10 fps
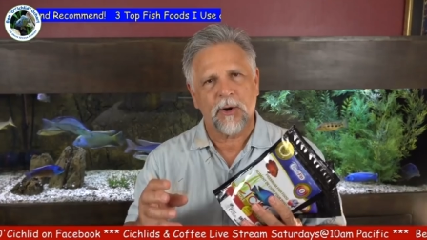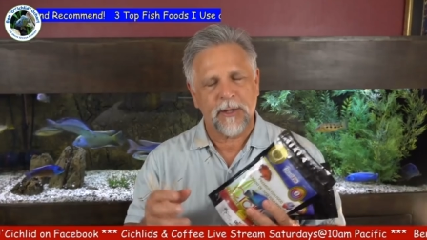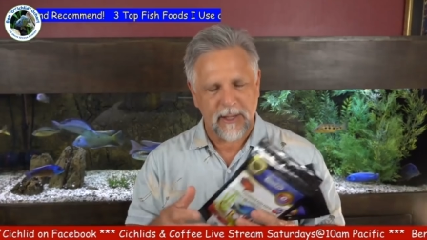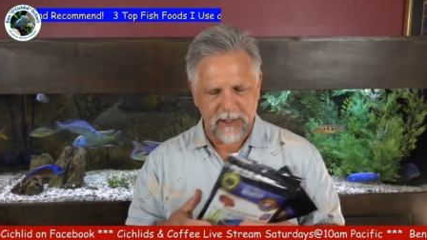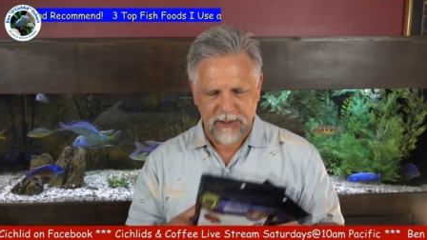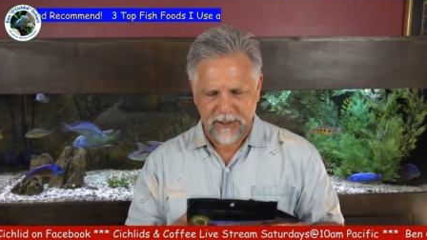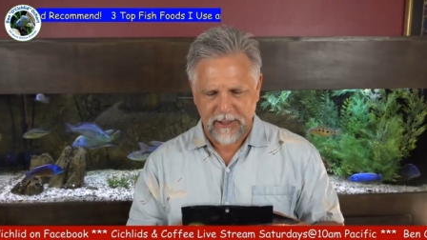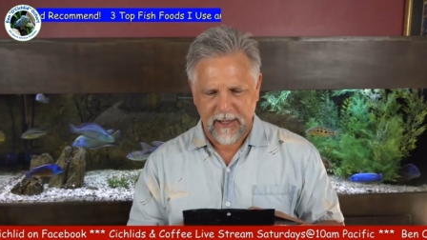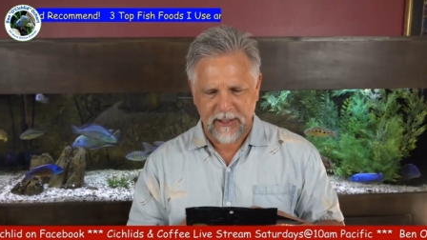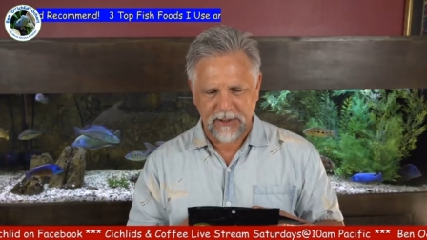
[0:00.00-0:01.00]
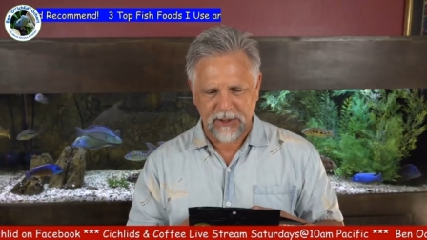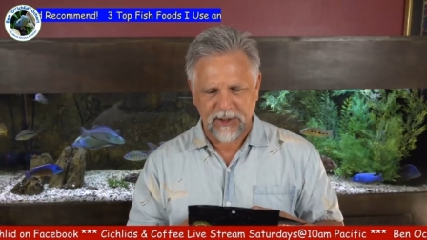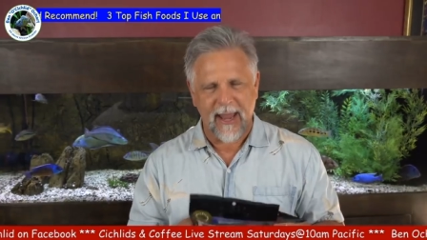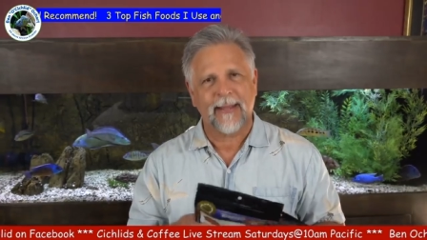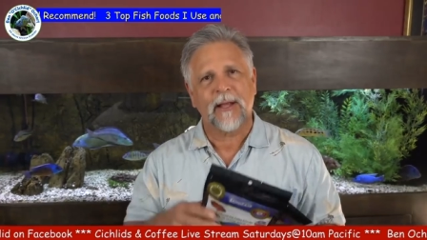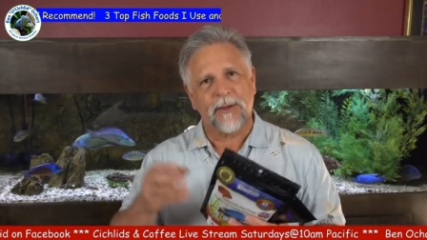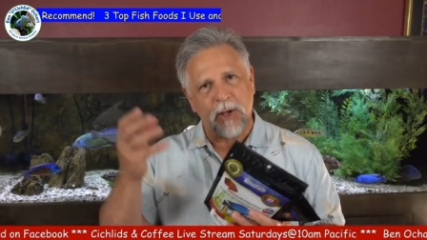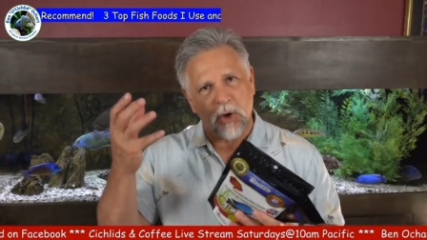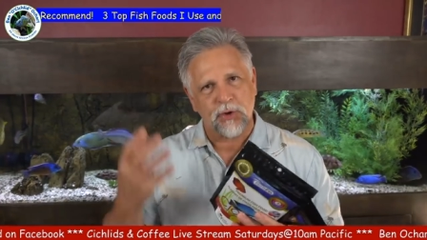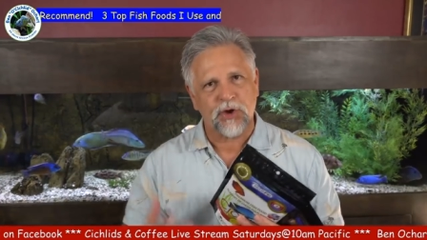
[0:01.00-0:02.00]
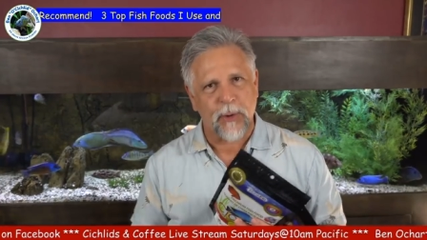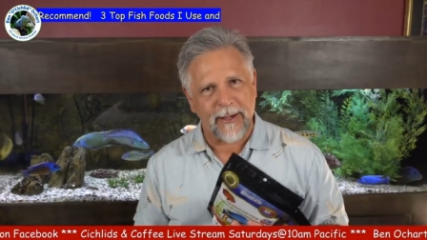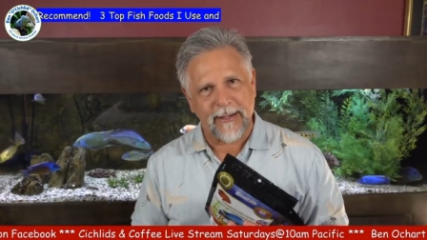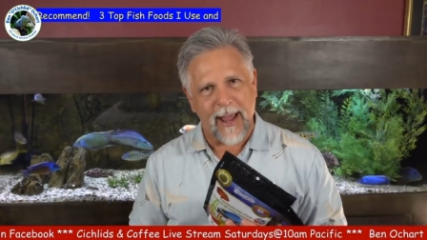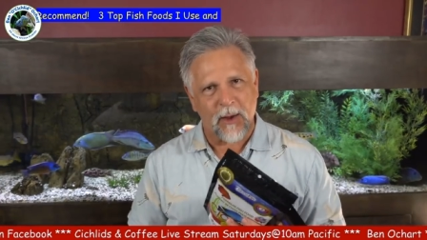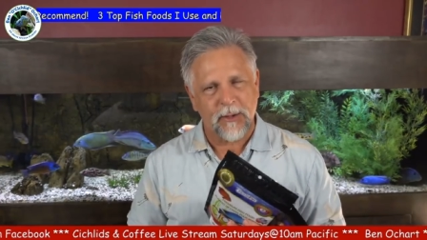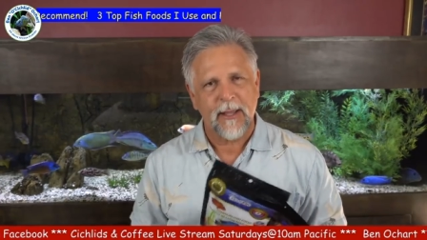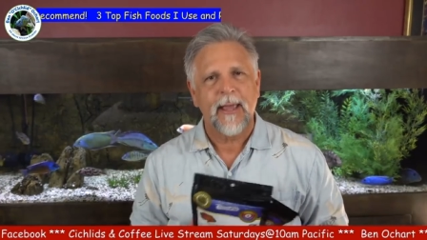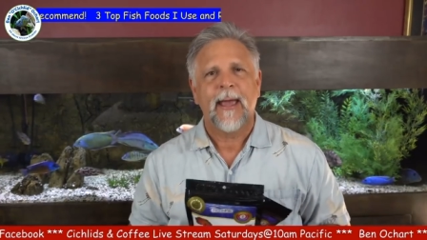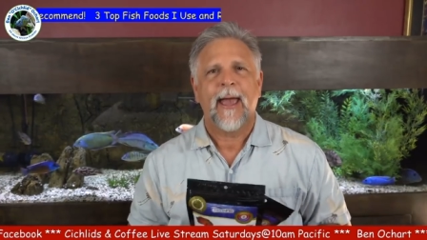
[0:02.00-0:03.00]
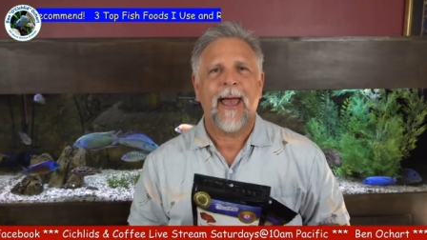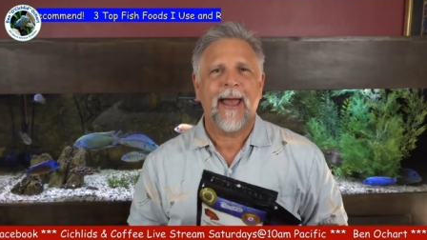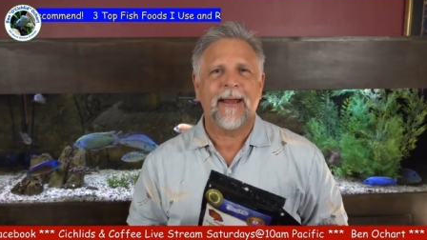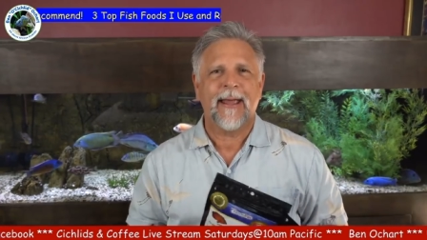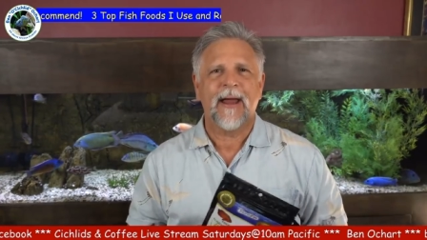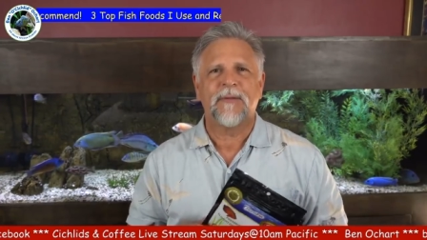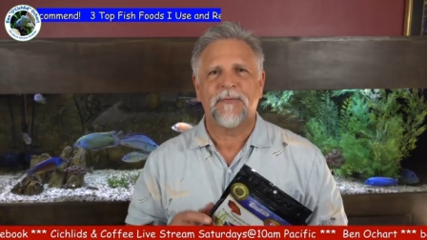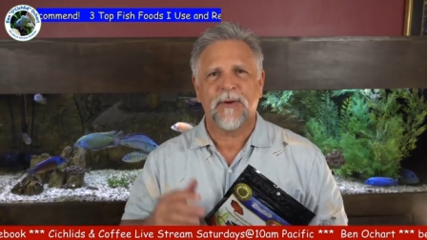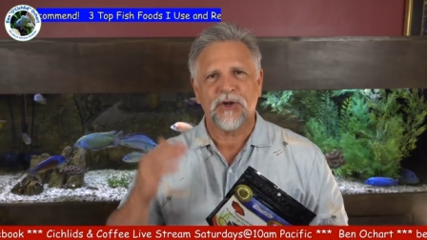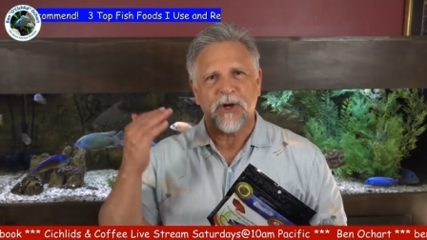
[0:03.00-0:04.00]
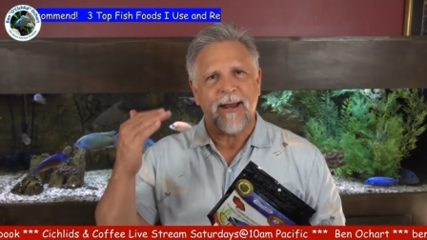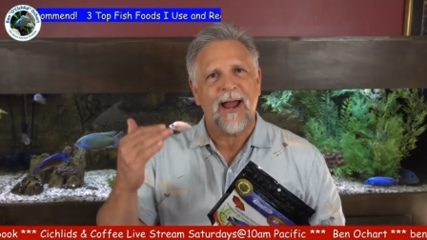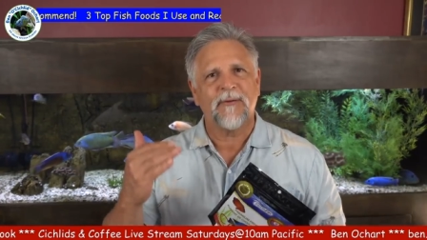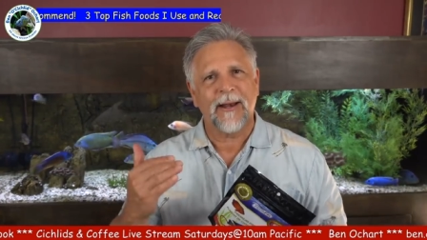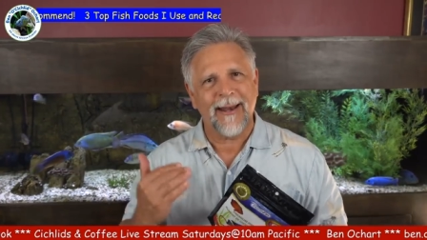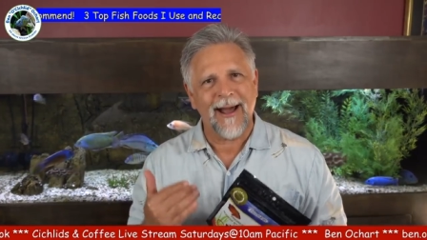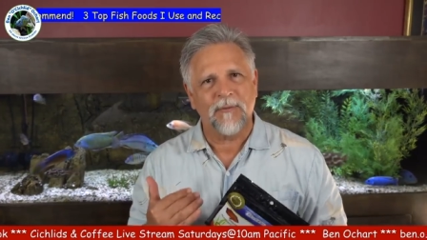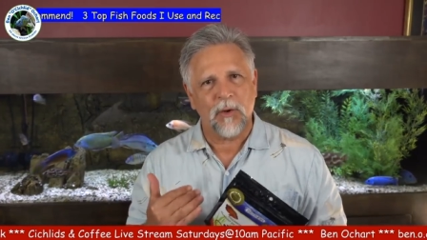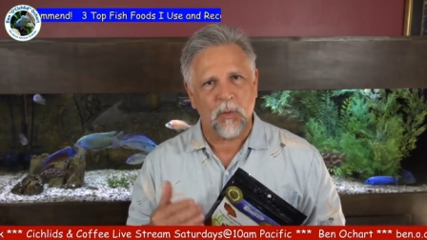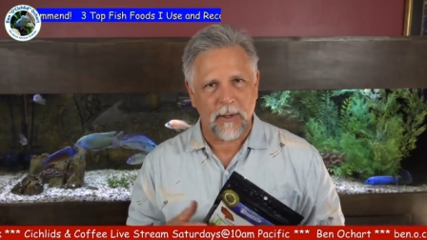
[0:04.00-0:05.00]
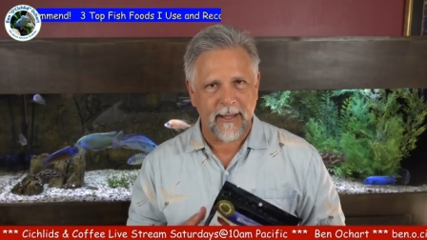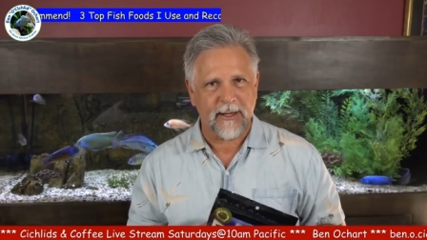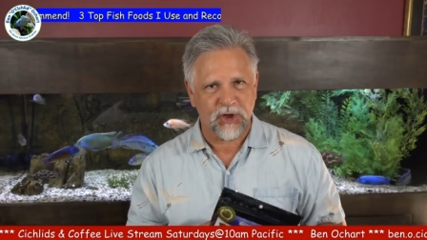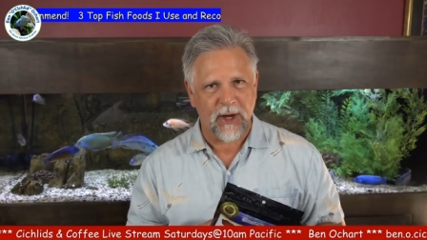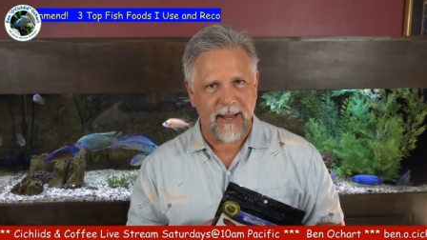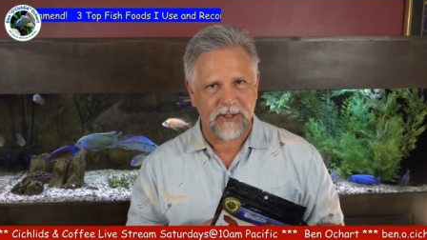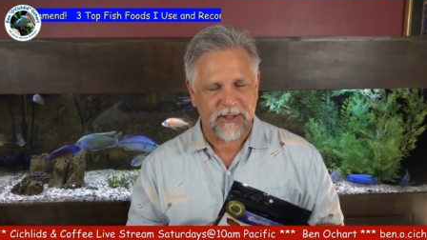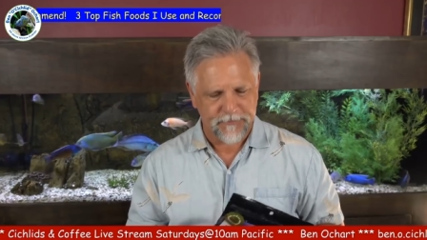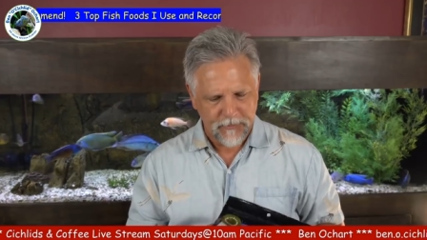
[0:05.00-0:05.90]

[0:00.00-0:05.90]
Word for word: into the into the tank. They'll, they'll, go straight down, and every fish at every level will get a chance.